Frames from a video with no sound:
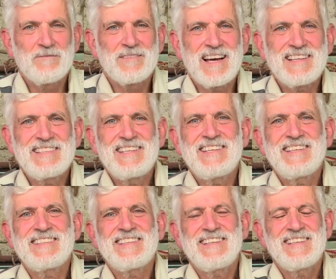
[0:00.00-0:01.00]

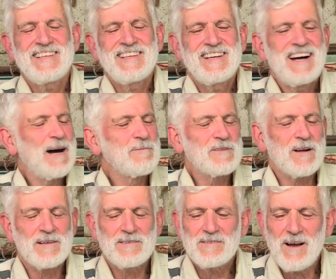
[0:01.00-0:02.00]

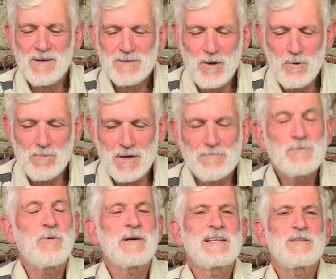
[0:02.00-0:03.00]

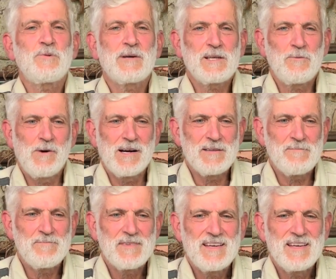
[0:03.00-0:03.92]
2021.